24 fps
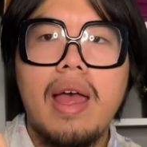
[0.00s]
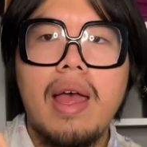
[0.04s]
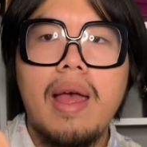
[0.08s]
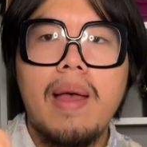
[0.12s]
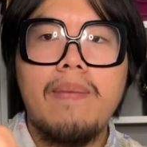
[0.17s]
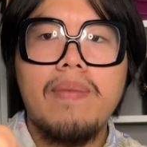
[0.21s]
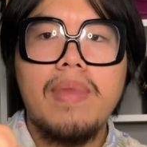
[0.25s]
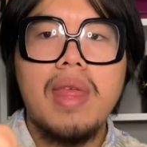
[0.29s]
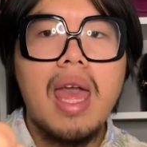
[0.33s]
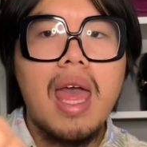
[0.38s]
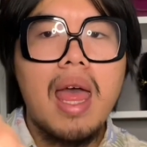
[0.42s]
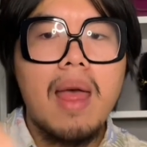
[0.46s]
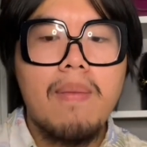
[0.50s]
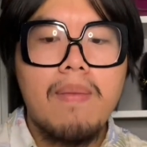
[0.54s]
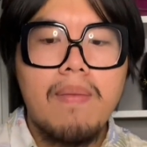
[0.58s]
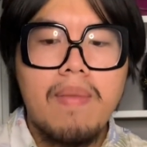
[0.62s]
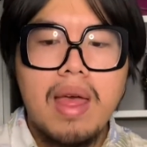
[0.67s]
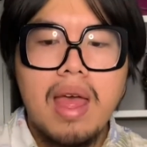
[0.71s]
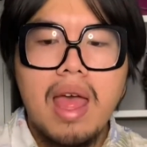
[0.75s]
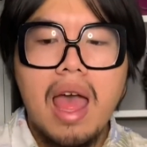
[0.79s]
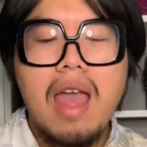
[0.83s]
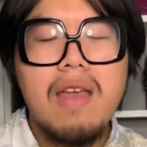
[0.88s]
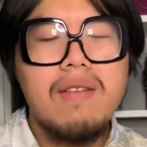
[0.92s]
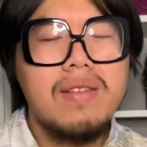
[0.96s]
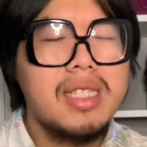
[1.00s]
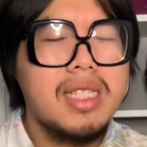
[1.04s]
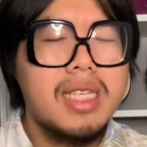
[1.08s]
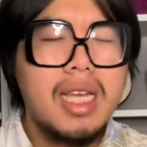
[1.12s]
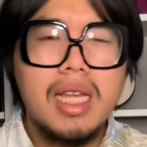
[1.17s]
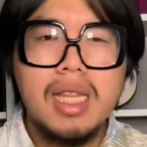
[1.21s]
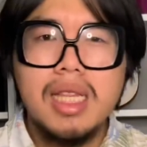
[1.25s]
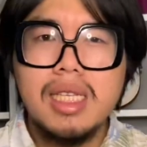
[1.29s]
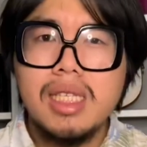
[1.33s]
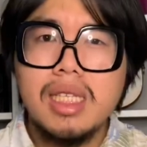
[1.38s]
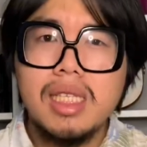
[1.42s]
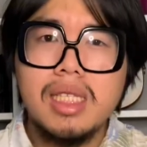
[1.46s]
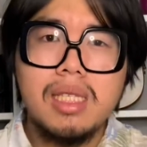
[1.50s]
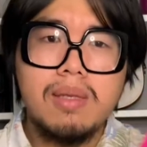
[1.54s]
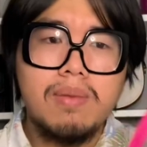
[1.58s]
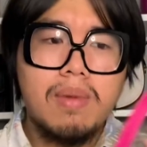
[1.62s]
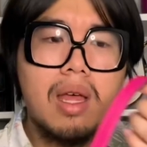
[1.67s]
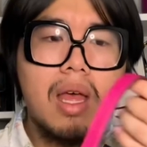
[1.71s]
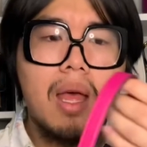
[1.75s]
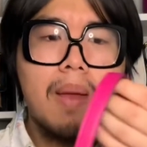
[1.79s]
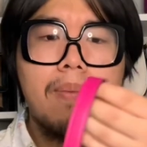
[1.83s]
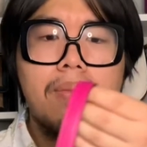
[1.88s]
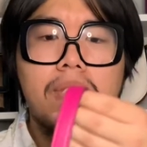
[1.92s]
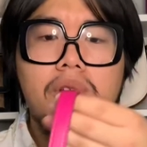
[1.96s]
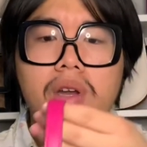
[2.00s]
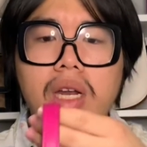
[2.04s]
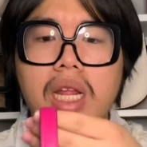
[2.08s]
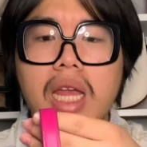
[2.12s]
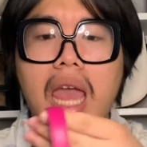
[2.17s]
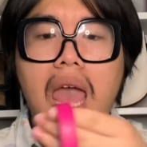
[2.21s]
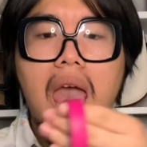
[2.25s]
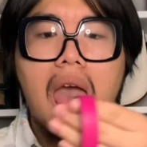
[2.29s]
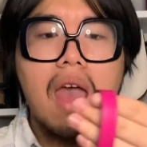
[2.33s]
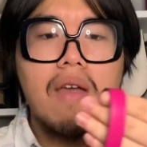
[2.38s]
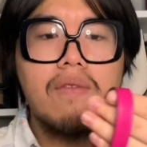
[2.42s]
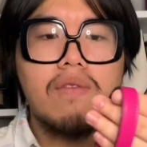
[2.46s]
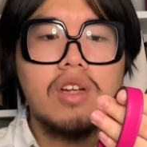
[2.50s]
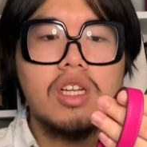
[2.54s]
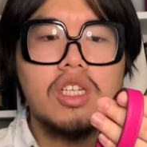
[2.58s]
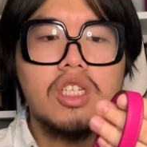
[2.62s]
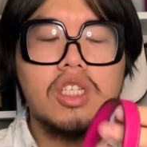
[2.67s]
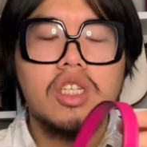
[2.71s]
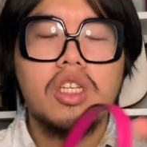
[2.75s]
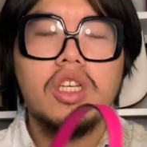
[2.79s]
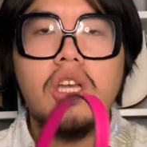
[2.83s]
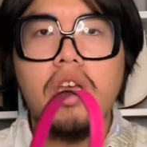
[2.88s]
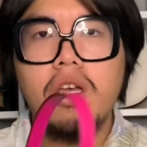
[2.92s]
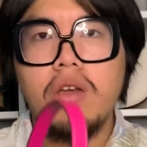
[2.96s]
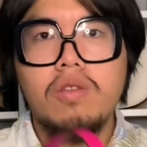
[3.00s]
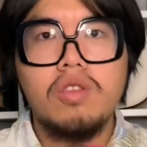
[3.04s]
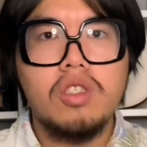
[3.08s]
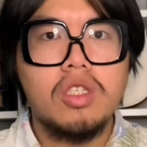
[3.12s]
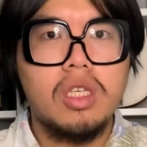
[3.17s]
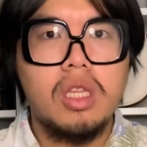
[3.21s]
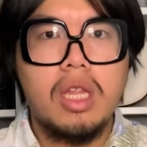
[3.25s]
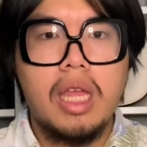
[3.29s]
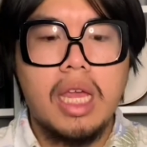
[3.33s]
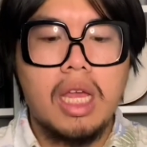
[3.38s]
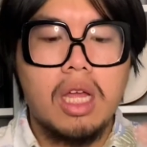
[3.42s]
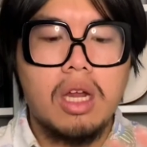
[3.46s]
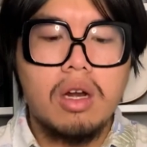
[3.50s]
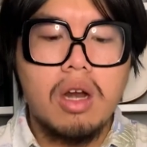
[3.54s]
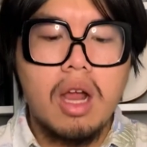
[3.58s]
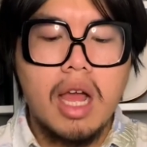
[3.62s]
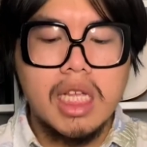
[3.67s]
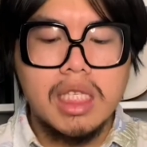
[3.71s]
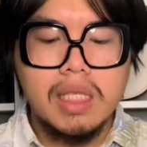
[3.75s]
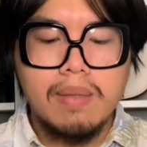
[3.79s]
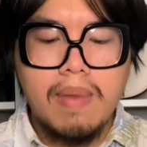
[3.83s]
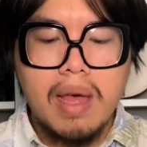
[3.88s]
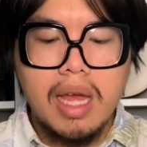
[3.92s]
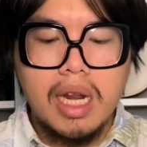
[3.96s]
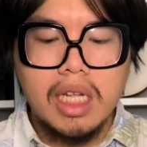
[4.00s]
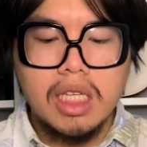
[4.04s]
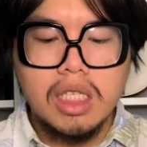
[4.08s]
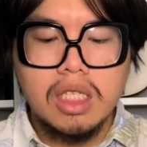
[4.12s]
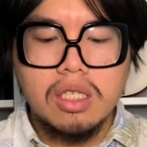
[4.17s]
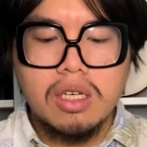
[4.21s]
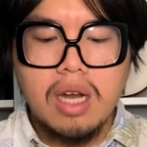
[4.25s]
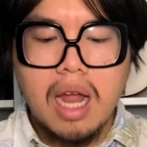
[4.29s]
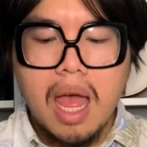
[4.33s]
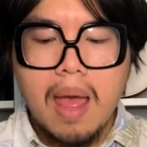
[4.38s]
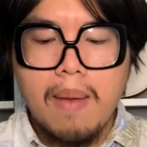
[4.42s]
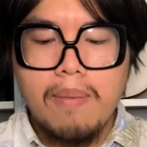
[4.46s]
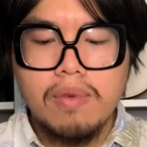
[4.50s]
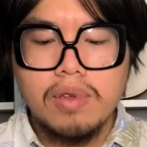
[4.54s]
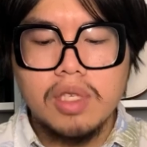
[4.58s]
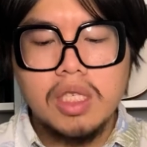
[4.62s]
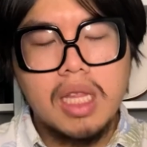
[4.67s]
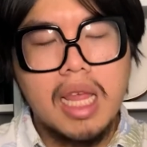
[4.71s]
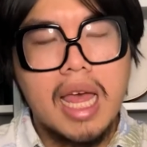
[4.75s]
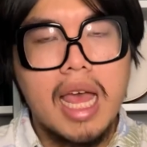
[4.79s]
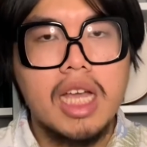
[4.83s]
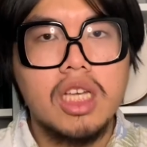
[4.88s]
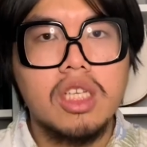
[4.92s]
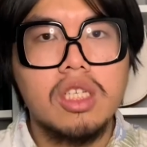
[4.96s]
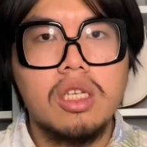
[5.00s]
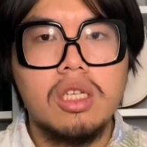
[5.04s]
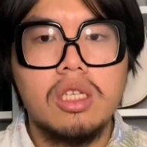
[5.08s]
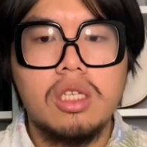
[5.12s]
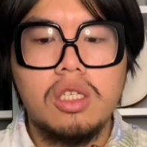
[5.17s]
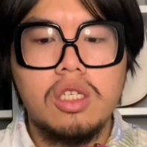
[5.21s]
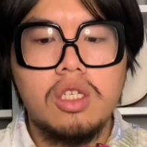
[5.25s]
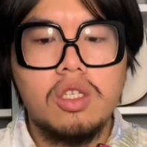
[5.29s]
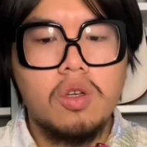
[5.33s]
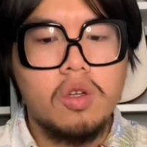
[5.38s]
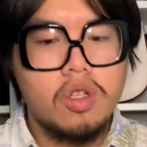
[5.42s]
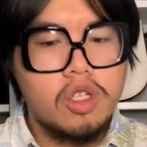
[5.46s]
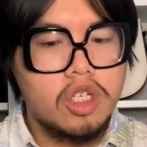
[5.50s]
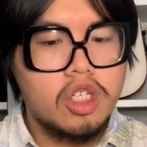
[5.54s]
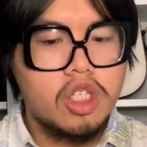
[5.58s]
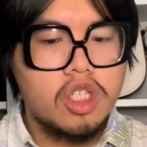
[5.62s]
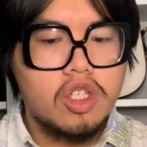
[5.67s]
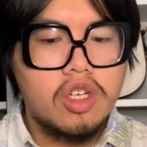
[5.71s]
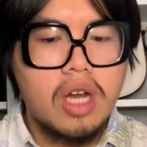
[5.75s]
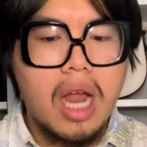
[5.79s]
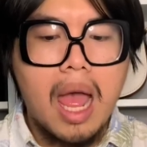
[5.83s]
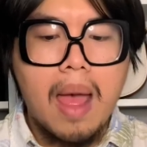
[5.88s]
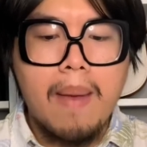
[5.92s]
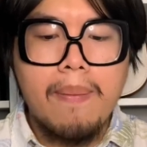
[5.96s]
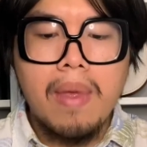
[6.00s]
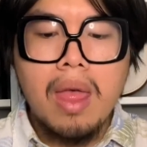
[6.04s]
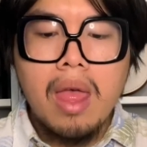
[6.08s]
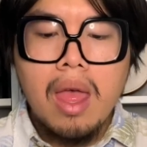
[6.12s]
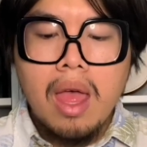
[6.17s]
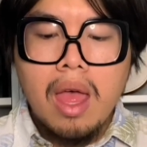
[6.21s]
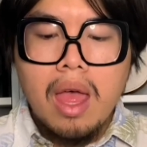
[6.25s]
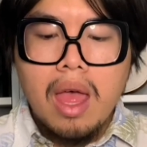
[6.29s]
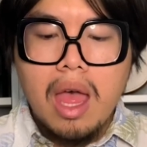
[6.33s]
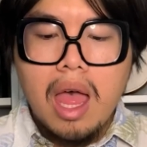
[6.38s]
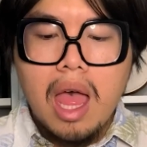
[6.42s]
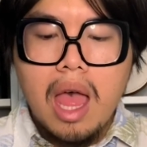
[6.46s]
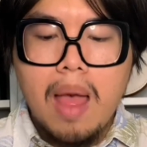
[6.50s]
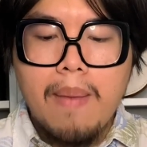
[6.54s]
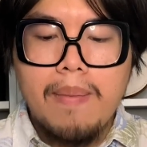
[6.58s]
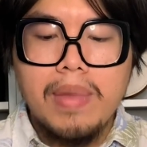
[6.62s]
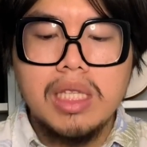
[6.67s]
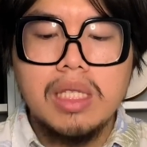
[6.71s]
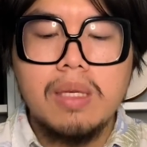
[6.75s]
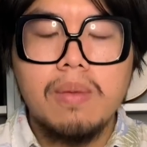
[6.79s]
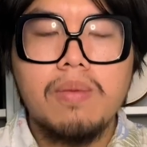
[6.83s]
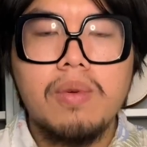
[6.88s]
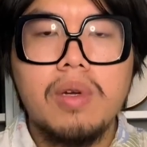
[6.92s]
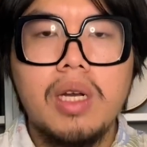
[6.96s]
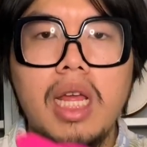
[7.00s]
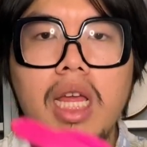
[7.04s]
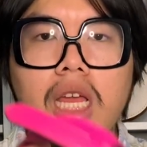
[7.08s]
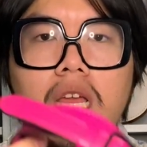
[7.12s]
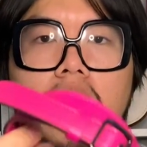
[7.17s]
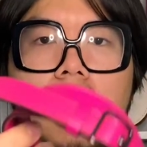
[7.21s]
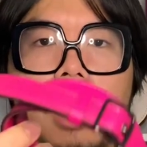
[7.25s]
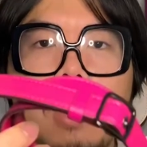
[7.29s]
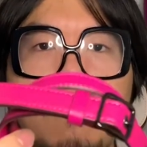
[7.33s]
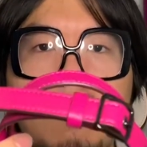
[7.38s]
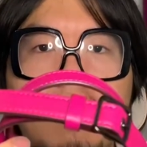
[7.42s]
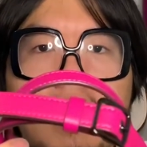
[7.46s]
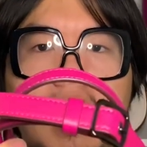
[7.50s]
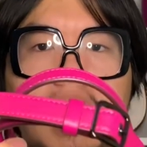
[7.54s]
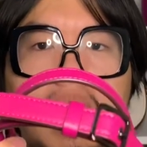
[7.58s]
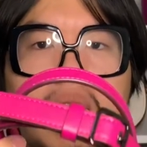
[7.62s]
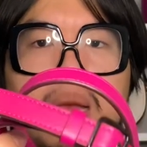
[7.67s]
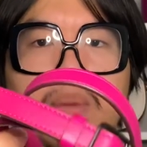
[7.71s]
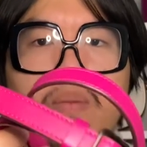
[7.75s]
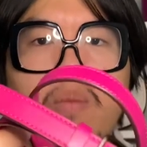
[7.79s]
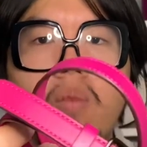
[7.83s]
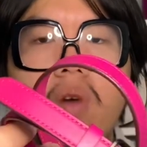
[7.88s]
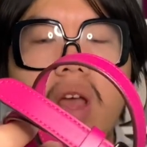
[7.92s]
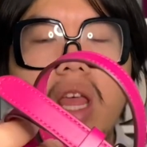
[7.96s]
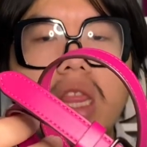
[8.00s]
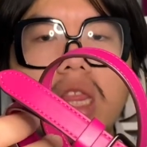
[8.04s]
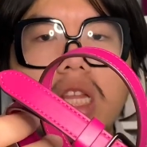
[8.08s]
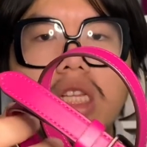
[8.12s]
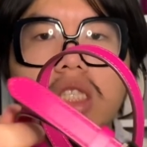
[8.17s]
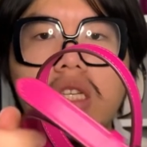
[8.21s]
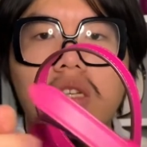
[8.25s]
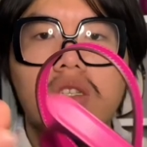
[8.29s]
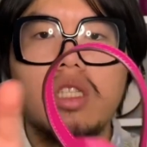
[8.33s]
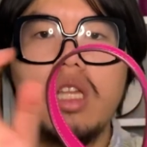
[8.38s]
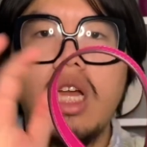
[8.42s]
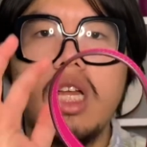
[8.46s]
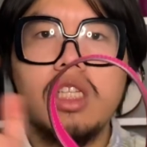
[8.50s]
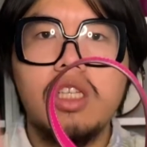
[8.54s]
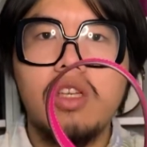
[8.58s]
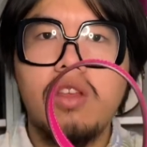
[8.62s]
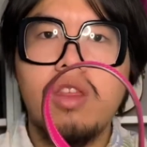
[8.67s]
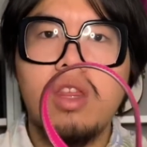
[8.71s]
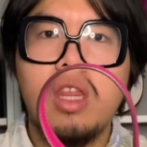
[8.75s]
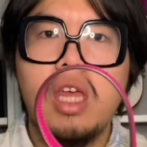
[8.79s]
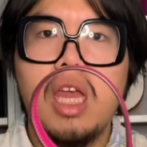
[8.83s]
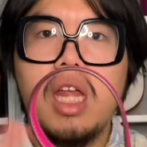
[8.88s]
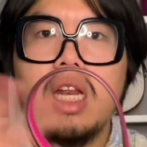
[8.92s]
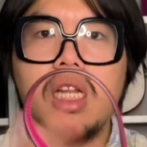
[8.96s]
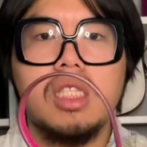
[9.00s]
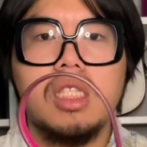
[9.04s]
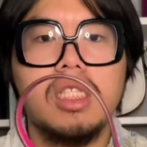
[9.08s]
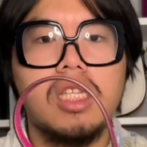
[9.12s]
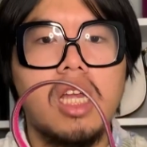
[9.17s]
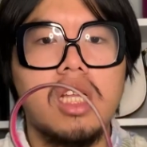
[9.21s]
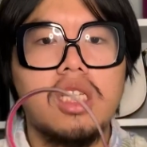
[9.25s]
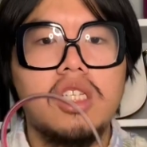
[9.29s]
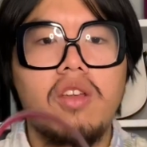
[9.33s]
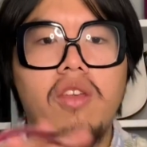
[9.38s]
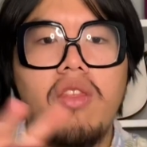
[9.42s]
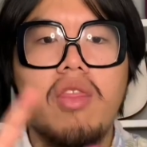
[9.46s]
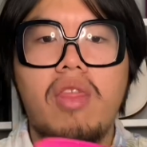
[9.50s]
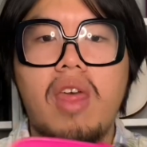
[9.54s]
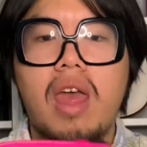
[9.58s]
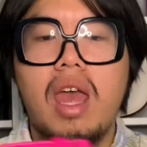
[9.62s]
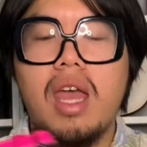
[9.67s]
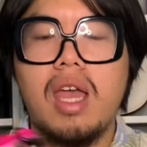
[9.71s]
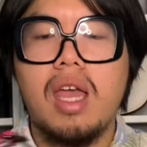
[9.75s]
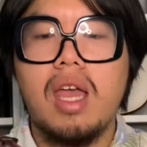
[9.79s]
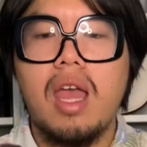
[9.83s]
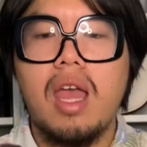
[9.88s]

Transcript: Yeah, but I would say this is a pretty average Coach like crossbody strap slash shoulder strap. It's a pretty good medium width, so it's not too thin, it's not too thick.